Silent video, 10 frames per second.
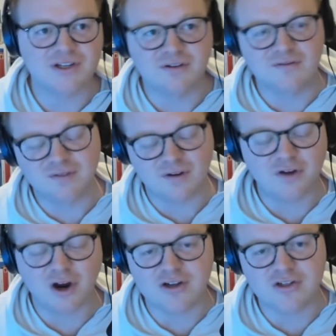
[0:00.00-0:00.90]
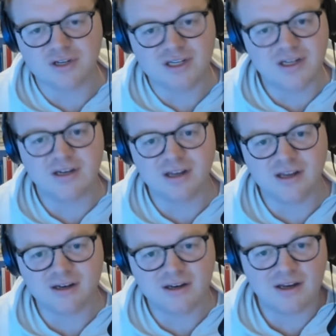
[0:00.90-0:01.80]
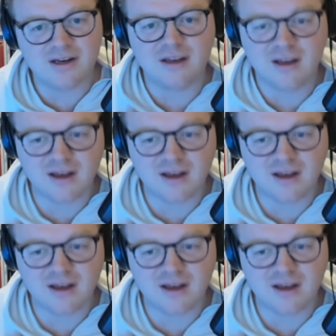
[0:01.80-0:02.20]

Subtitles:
of cards you need in the.